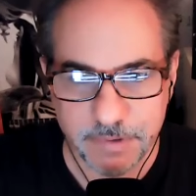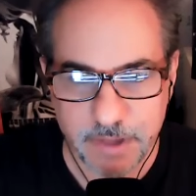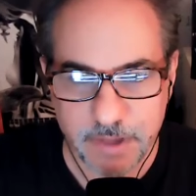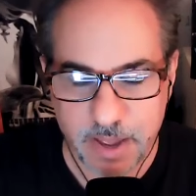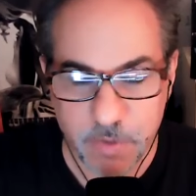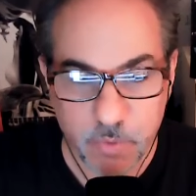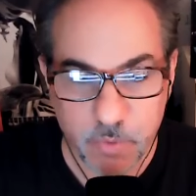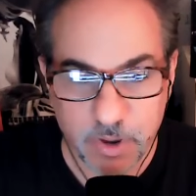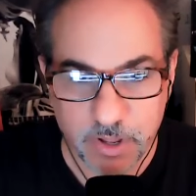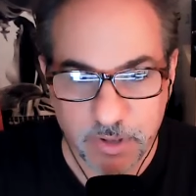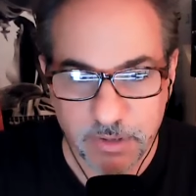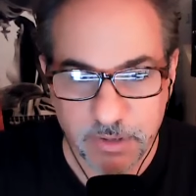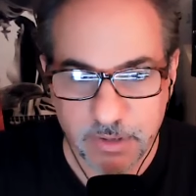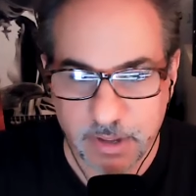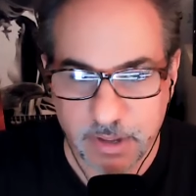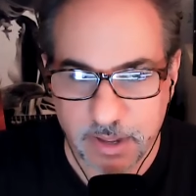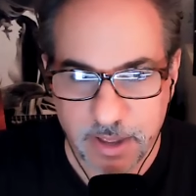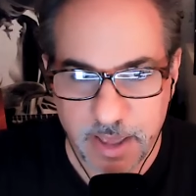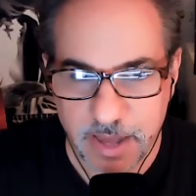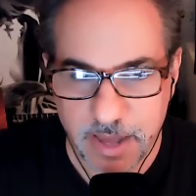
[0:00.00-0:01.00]
I will.
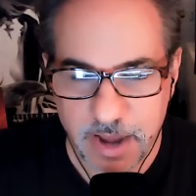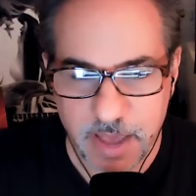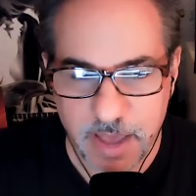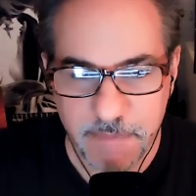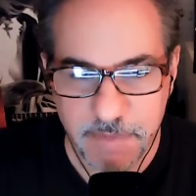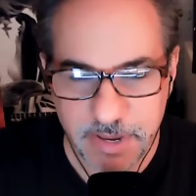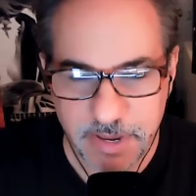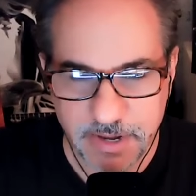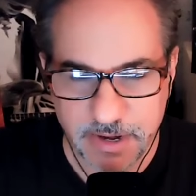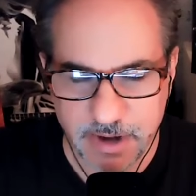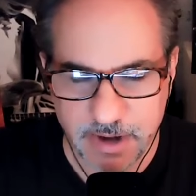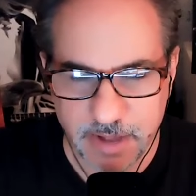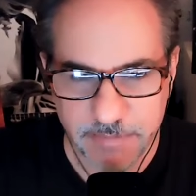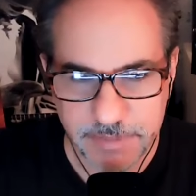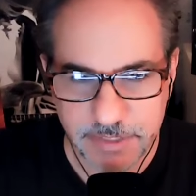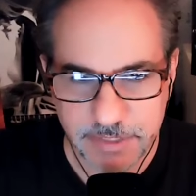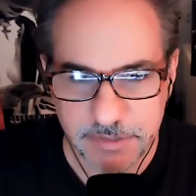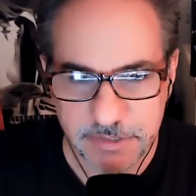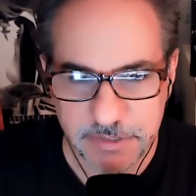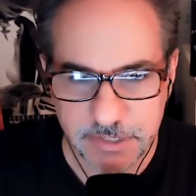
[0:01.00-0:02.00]
And I mean it. I'm
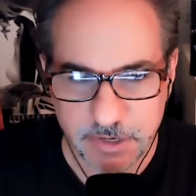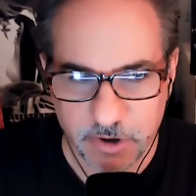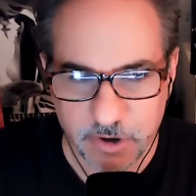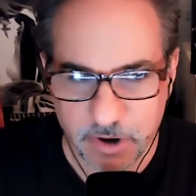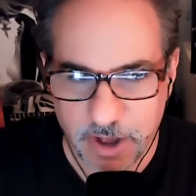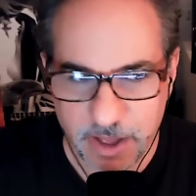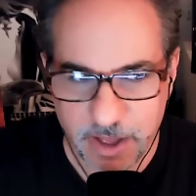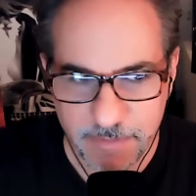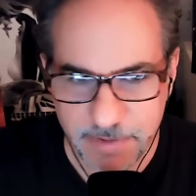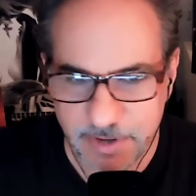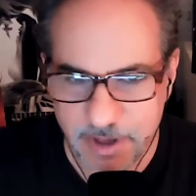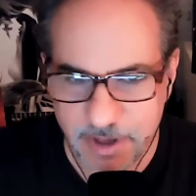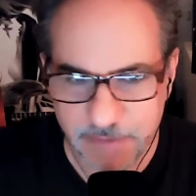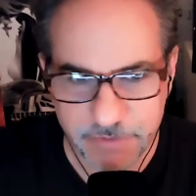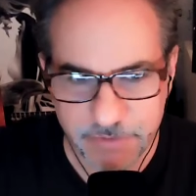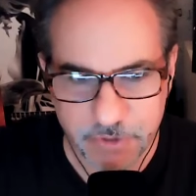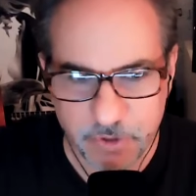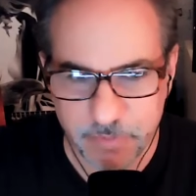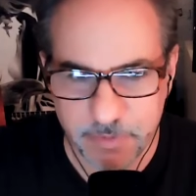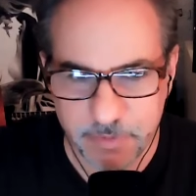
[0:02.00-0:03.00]
sincere. I mean,
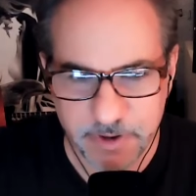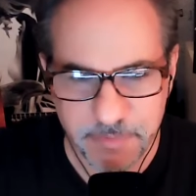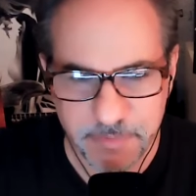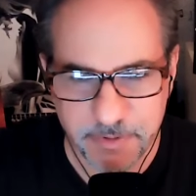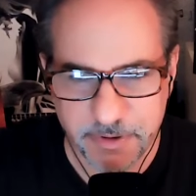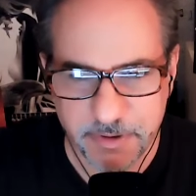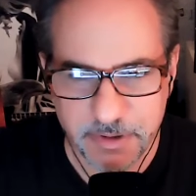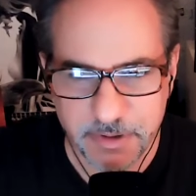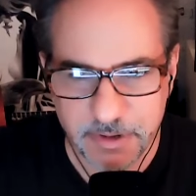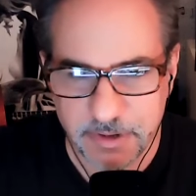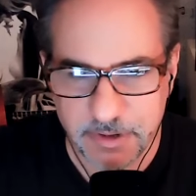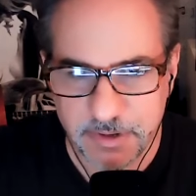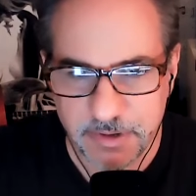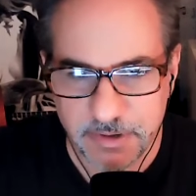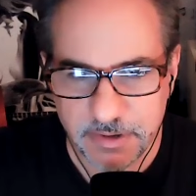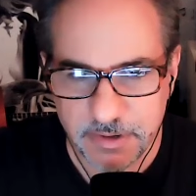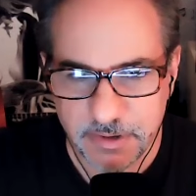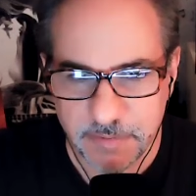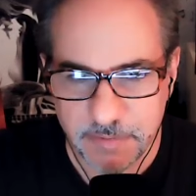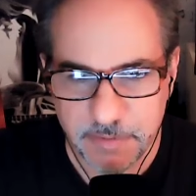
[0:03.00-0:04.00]
I've told people
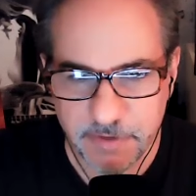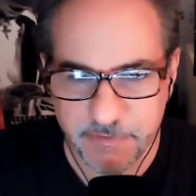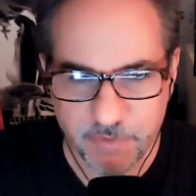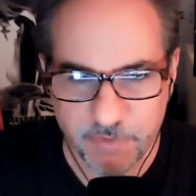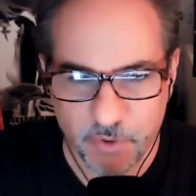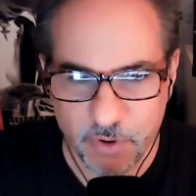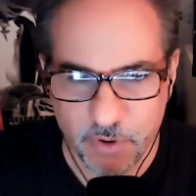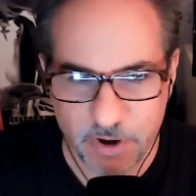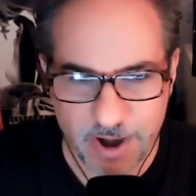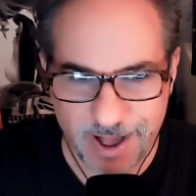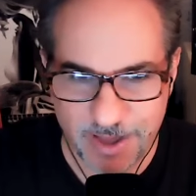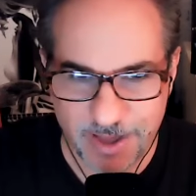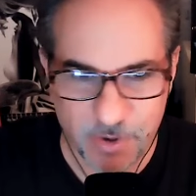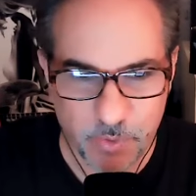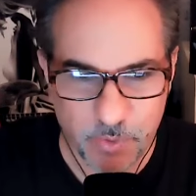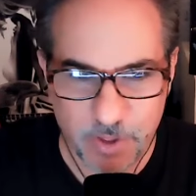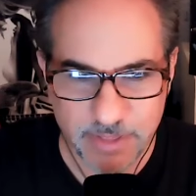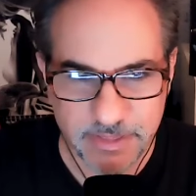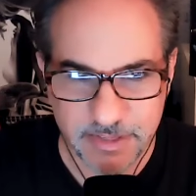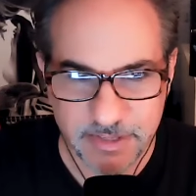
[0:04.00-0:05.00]
before, I
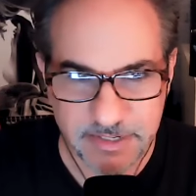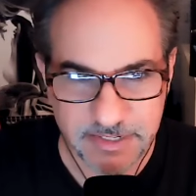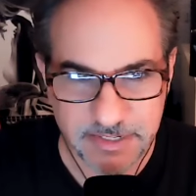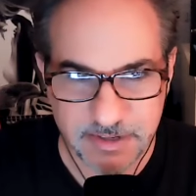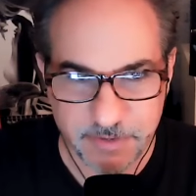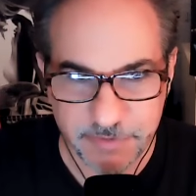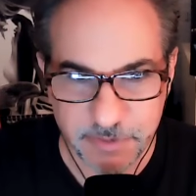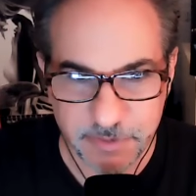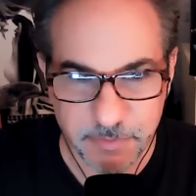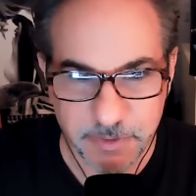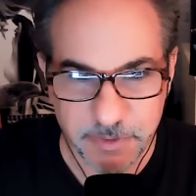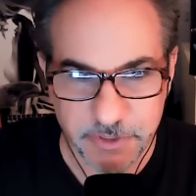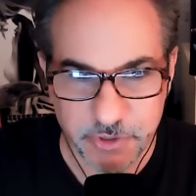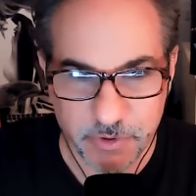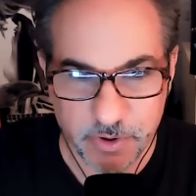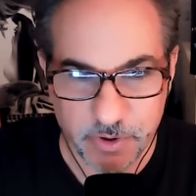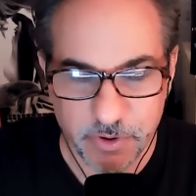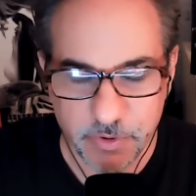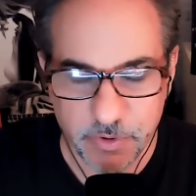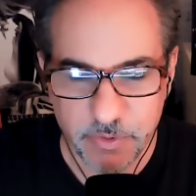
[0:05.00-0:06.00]
don't want this stuff to be
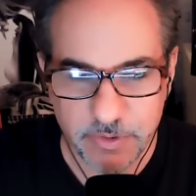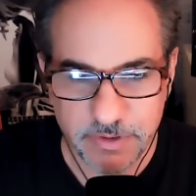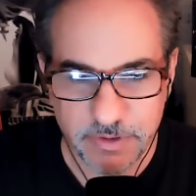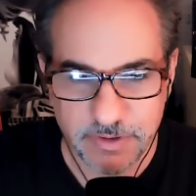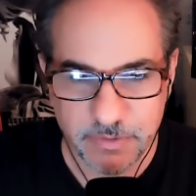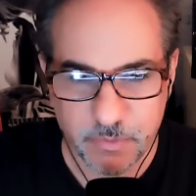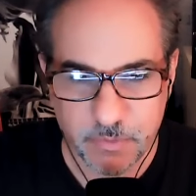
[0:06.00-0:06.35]
true.